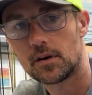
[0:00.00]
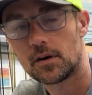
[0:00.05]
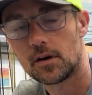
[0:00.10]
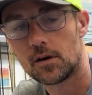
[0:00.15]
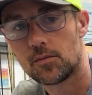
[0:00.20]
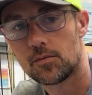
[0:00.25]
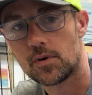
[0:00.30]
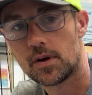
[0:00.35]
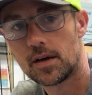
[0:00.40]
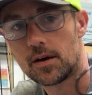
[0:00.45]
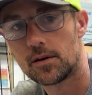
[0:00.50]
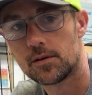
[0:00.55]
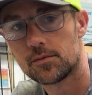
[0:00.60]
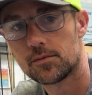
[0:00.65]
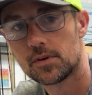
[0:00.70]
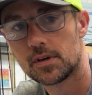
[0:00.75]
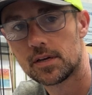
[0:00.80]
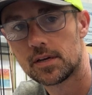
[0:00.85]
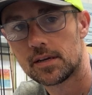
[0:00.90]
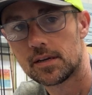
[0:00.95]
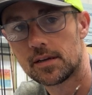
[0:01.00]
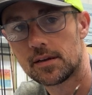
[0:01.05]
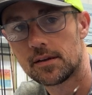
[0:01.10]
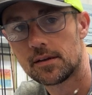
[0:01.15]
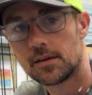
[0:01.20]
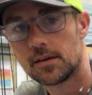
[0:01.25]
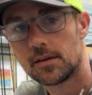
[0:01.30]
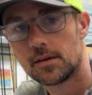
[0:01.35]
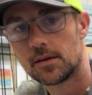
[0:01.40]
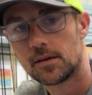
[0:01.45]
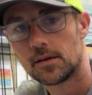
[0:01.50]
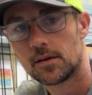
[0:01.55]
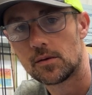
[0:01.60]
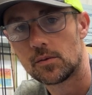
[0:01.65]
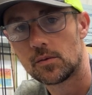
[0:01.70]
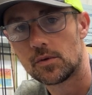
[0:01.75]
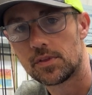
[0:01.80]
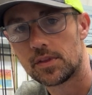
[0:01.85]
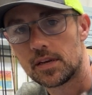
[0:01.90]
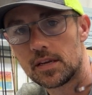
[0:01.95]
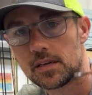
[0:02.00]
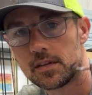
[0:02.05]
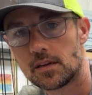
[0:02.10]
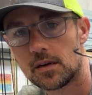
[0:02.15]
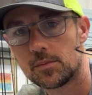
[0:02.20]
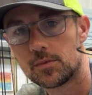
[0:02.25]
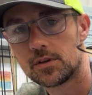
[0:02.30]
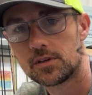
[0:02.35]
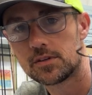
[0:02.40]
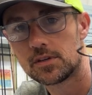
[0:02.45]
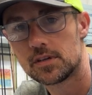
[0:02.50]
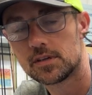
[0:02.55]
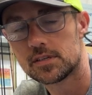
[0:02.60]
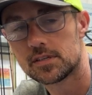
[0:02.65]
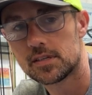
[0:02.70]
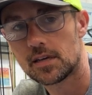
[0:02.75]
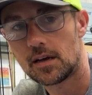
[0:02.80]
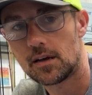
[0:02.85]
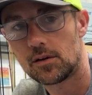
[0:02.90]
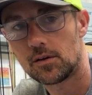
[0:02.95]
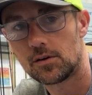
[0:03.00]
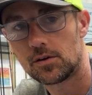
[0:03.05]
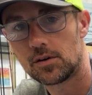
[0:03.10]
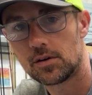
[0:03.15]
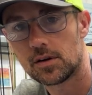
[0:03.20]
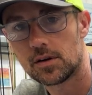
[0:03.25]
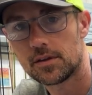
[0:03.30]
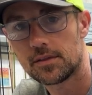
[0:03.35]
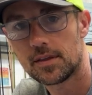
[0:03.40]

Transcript: a round ring with an EWG style hook.